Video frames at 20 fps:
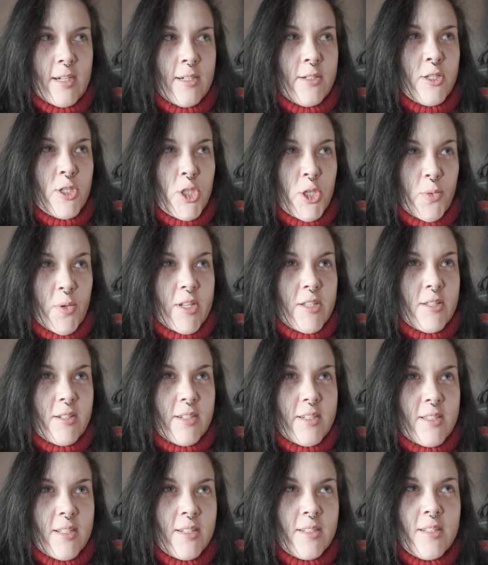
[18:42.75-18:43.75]
So
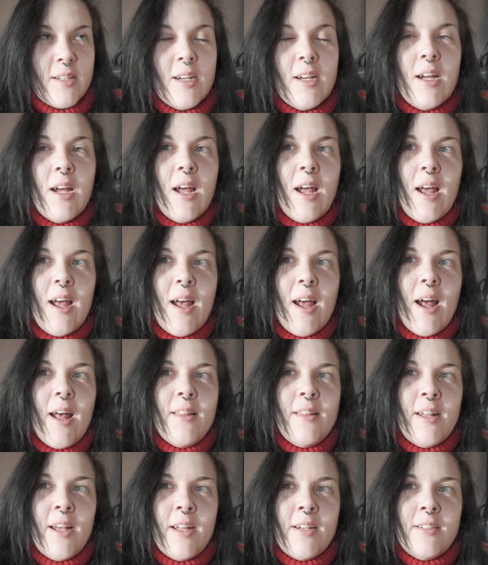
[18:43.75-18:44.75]
excited.
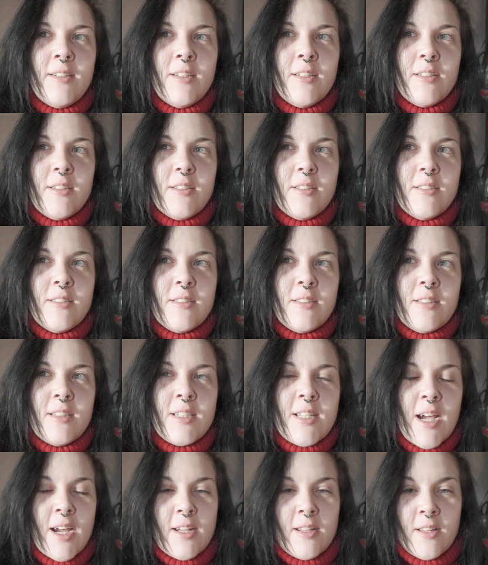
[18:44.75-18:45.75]
And then
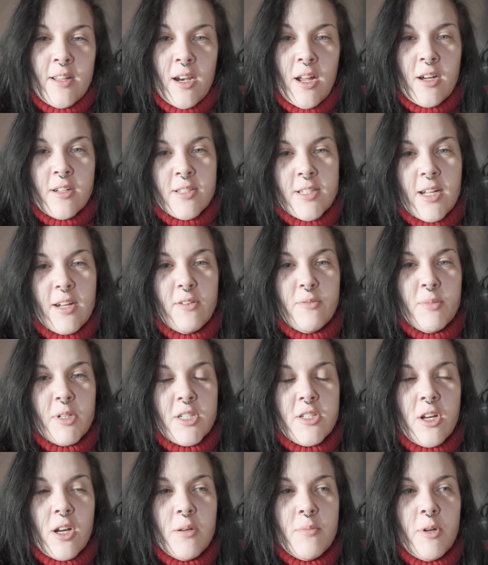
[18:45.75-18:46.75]
the last day of my
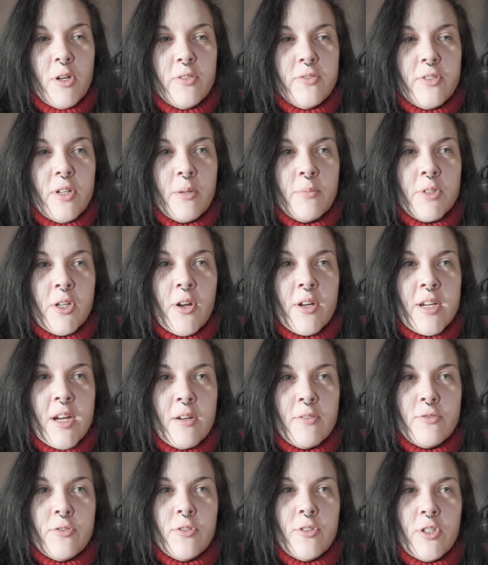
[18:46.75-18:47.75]
time off, I'm going
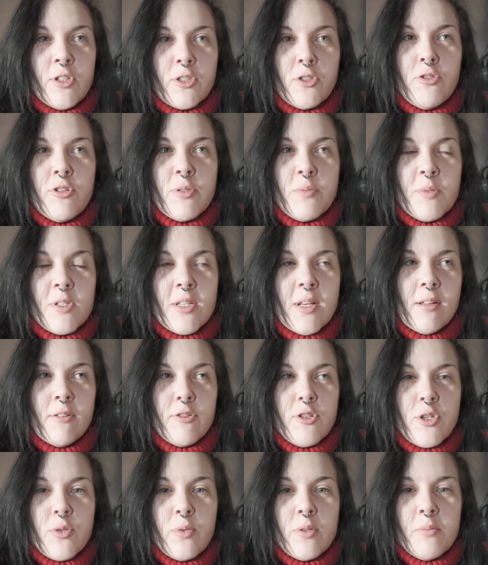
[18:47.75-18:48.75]
out for a Christmas
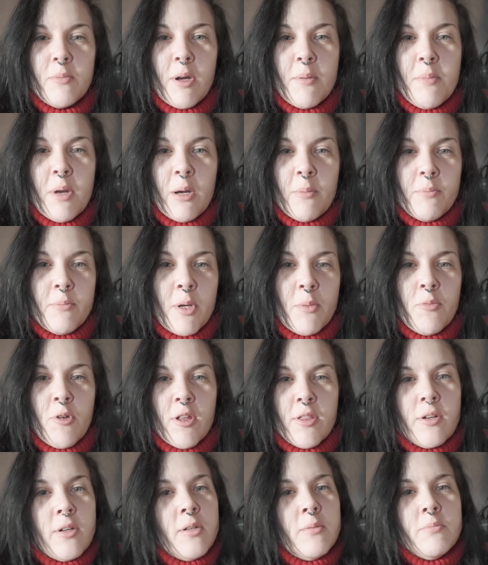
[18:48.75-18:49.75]
lunch with my mum, my
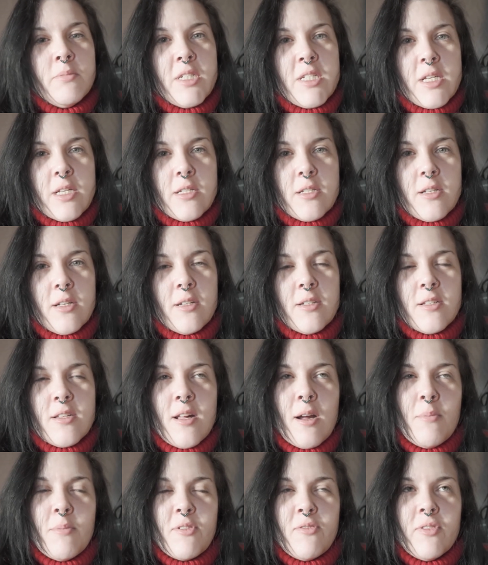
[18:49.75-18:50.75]
brother and my sister. So
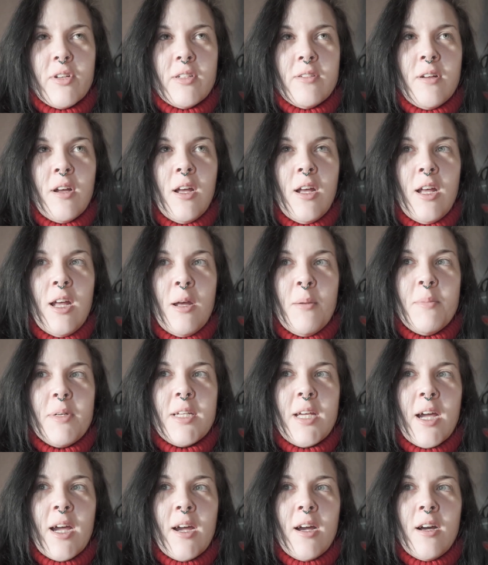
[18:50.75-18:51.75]
that'll be fun. But
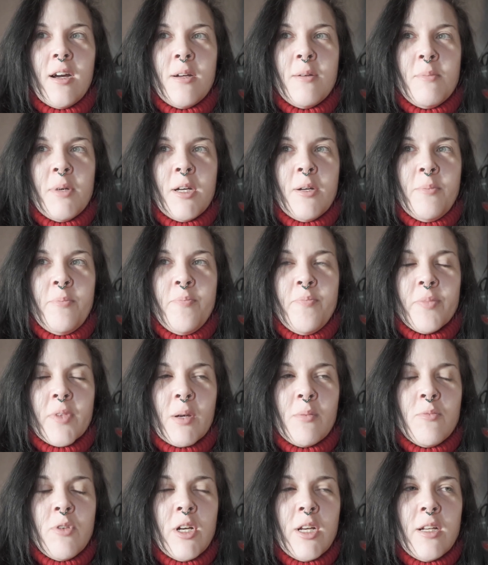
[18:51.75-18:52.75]
yeah, I'm
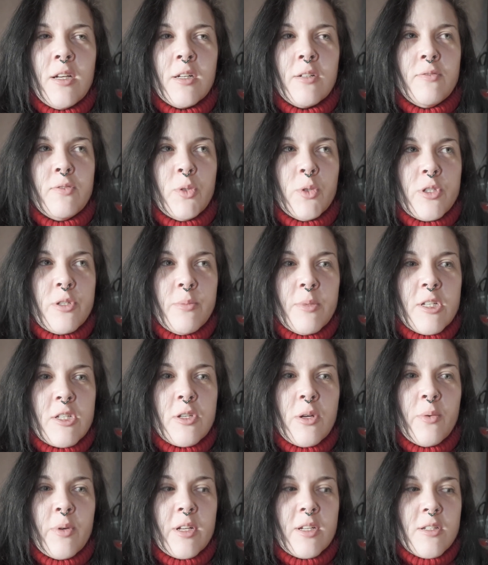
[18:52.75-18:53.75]
really looking forward to my
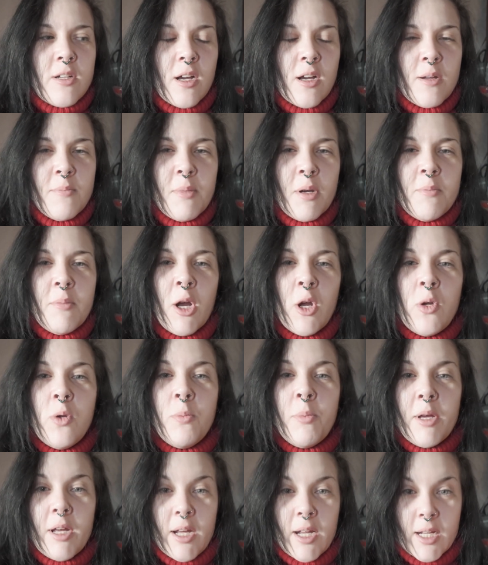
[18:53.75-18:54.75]
sewing time. I'm
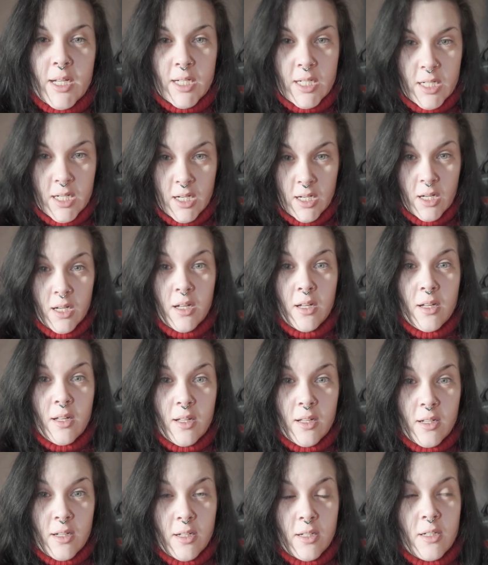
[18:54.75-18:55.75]
hoping
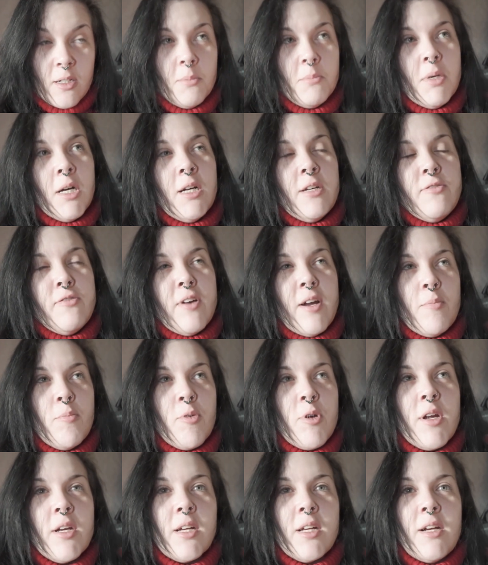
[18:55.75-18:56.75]
my
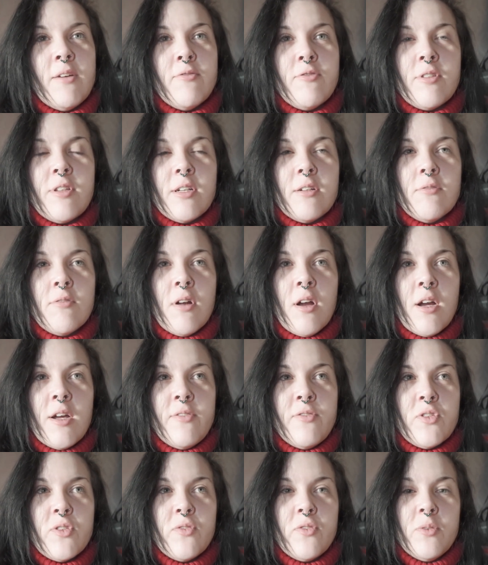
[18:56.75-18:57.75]
fabric and everything
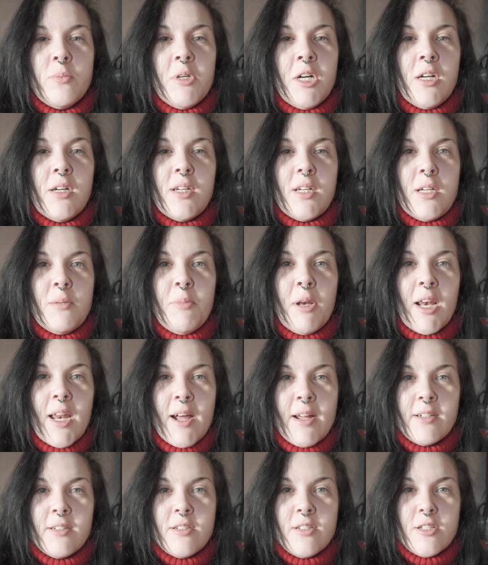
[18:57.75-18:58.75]
arrives for my
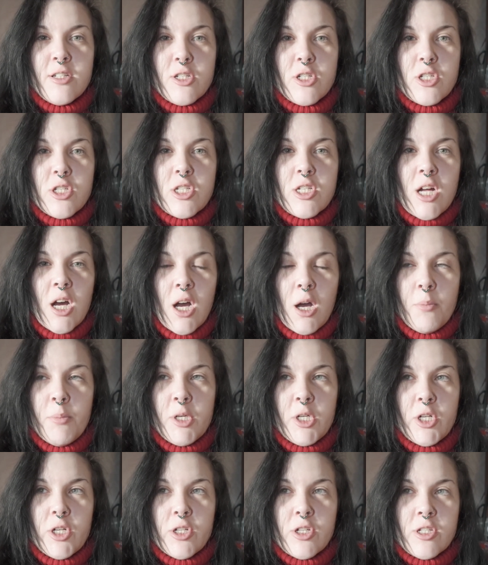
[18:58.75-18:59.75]
planned
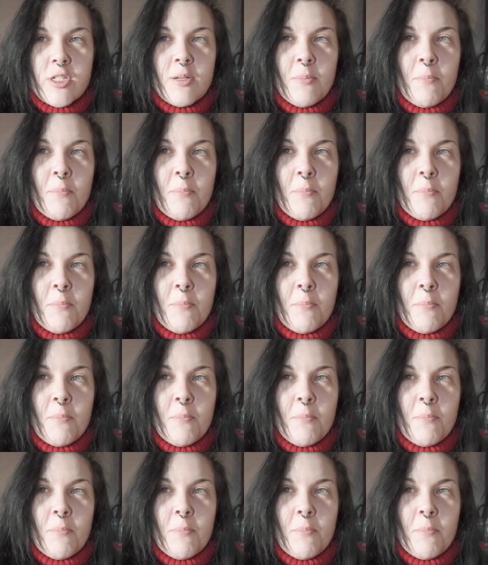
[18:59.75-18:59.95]
Starburst